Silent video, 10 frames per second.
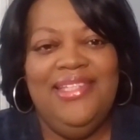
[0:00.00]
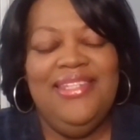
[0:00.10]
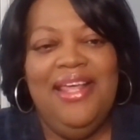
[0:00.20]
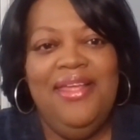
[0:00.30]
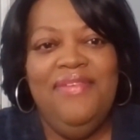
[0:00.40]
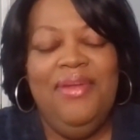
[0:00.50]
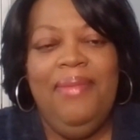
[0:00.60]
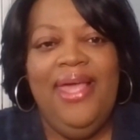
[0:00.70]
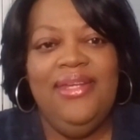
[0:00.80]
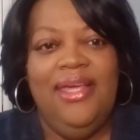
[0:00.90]
It's not even
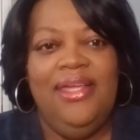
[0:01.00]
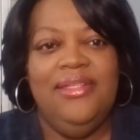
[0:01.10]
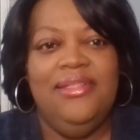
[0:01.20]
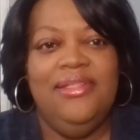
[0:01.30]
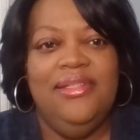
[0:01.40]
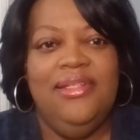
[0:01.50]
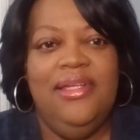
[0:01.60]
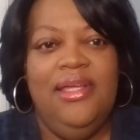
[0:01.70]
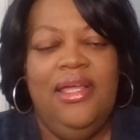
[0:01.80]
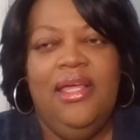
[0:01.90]
a mandate.
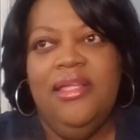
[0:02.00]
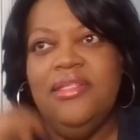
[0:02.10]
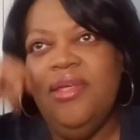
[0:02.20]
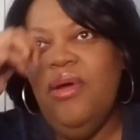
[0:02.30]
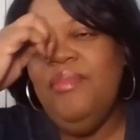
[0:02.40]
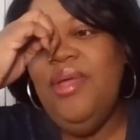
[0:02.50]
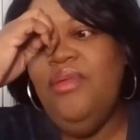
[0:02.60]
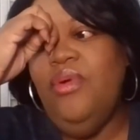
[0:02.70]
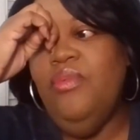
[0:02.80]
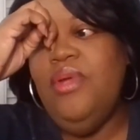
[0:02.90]
So, I
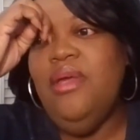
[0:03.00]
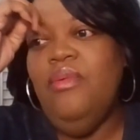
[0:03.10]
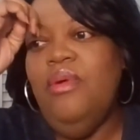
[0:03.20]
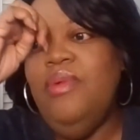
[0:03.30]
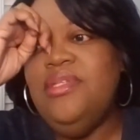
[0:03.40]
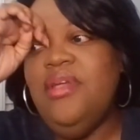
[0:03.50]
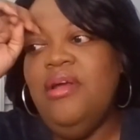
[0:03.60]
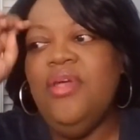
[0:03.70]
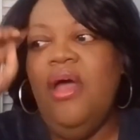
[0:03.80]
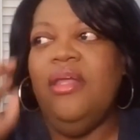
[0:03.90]
mean, when we
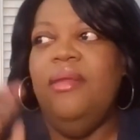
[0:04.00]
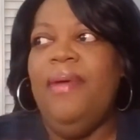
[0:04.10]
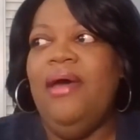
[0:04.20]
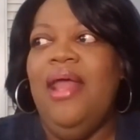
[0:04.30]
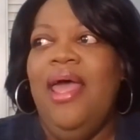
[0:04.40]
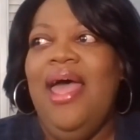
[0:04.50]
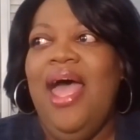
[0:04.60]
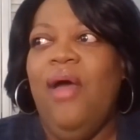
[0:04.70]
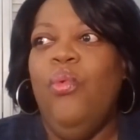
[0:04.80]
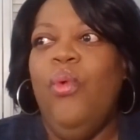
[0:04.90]
start talking about
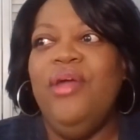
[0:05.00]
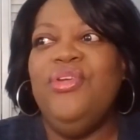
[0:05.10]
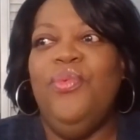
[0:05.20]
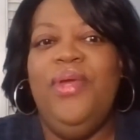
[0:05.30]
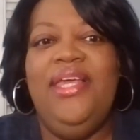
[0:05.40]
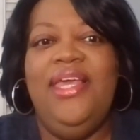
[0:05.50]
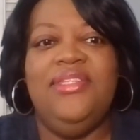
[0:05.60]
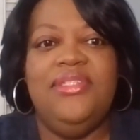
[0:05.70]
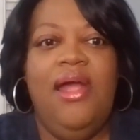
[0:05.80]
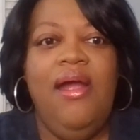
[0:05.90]
where do we
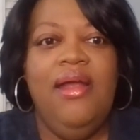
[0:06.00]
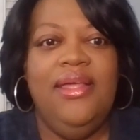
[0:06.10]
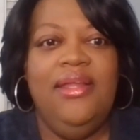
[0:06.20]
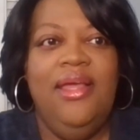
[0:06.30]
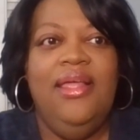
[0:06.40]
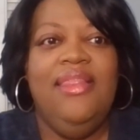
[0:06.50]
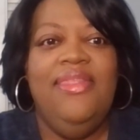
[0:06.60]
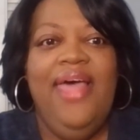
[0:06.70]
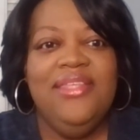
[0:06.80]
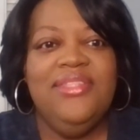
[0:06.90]
get started,
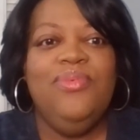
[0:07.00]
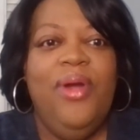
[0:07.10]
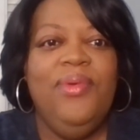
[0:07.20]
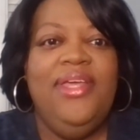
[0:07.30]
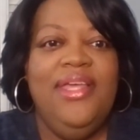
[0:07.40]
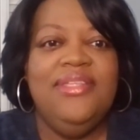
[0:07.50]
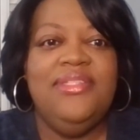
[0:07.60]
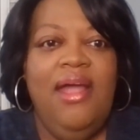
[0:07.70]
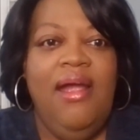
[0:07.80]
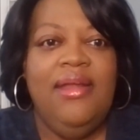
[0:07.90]
that's where we get
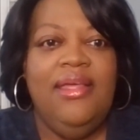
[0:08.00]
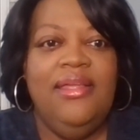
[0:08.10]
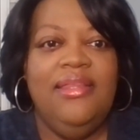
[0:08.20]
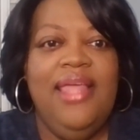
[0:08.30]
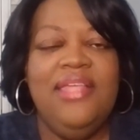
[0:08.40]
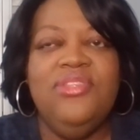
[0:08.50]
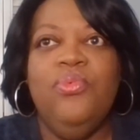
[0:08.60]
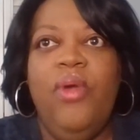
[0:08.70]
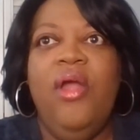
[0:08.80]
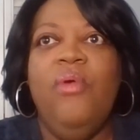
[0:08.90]
started. That's
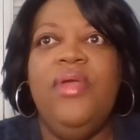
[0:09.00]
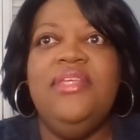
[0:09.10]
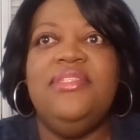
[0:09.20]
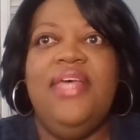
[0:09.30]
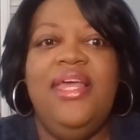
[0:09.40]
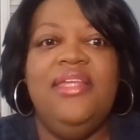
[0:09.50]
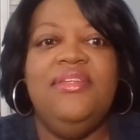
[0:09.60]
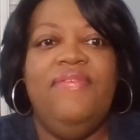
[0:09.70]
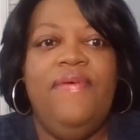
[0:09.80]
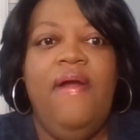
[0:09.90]
where we say
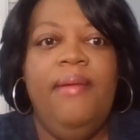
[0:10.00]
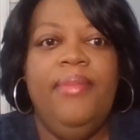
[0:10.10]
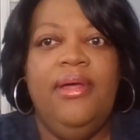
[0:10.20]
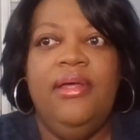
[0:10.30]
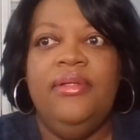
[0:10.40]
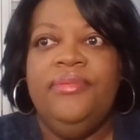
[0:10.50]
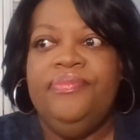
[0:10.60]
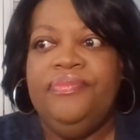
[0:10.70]
to pharma